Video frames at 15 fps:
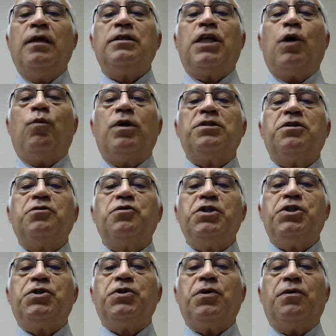they're wanting to
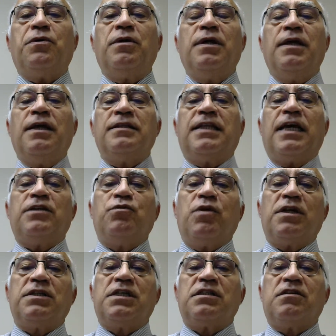ensure that the
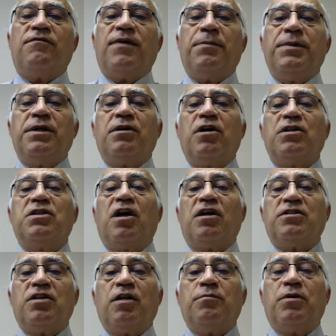United States of America
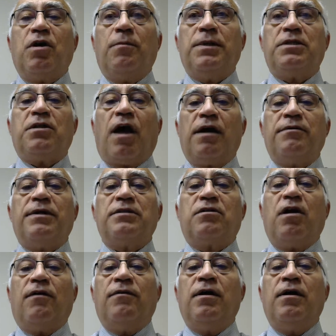does not become a tyrant